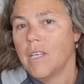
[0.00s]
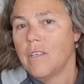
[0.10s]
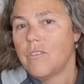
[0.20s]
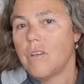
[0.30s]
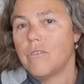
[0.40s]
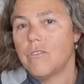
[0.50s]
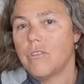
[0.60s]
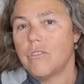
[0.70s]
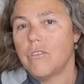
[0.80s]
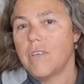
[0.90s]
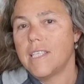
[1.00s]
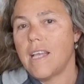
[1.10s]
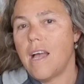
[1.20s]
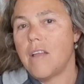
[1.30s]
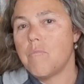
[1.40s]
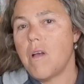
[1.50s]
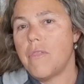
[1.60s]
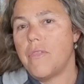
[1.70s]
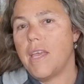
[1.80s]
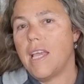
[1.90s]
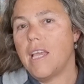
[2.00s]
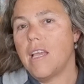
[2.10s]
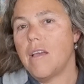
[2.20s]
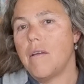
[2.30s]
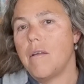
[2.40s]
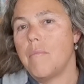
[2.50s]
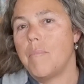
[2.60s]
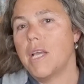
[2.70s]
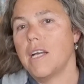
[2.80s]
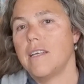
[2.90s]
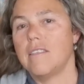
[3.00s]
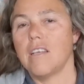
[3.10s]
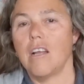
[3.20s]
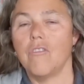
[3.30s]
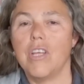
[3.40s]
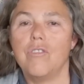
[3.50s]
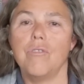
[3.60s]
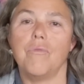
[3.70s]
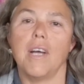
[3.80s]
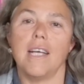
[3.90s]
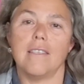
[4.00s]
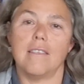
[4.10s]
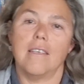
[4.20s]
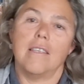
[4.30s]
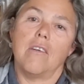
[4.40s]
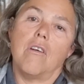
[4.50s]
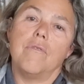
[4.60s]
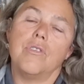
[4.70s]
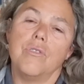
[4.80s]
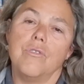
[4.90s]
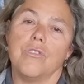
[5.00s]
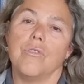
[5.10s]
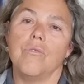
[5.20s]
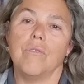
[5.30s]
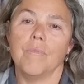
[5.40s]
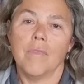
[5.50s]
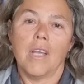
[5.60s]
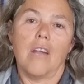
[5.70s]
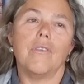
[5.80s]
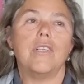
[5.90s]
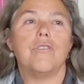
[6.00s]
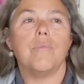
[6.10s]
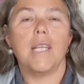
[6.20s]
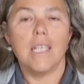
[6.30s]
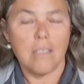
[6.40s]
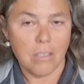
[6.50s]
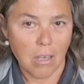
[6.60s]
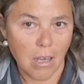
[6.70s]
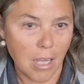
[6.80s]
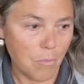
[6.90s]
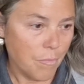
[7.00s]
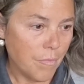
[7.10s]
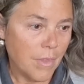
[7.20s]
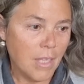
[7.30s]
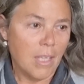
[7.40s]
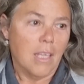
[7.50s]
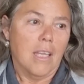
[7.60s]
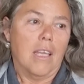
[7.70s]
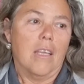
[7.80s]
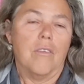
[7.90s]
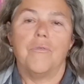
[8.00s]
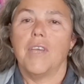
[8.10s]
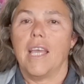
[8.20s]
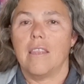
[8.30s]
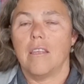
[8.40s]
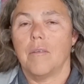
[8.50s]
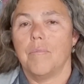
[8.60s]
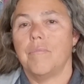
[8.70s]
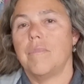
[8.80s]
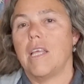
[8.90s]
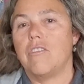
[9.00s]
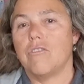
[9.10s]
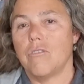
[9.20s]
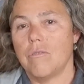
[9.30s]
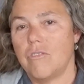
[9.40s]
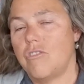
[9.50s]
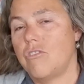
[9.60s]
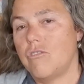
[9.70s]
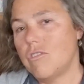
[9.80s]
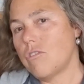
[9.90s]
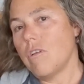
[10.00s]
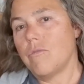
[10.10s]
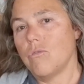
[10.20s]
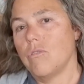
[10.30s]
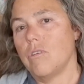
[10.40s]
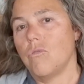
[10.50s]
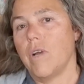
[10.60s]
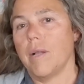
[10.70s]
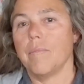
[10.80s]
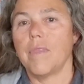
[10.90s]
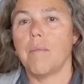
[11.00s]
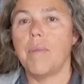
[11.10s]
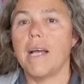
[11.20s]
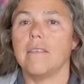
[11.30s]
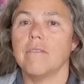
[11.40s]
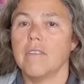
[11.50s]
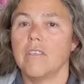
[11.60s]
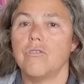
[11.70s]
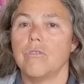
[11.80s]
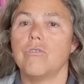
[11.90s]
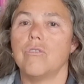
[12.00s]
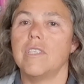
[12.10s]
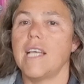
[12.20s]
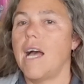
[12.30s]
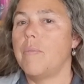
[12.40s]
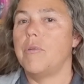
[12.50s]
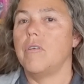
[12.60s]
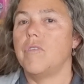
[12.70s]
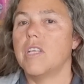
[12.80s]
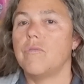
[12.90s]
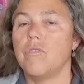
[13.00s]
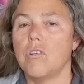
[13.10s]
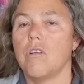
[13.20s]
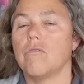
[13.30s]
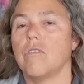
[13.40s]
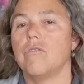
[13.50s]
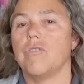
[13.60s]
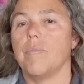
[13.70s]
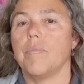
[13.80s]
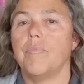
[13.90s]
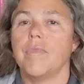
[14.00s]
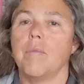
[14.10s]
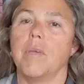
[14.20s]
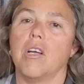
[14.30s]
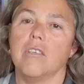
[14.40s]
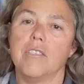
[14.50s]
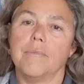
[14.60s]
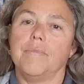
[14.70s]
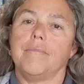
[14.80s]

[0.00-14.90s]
So short stories aren't my thing because I read too fast, they're over too soon, I read too many at a time, you forget them, they're just overall annoying. But short stories are perfect for a long road trip because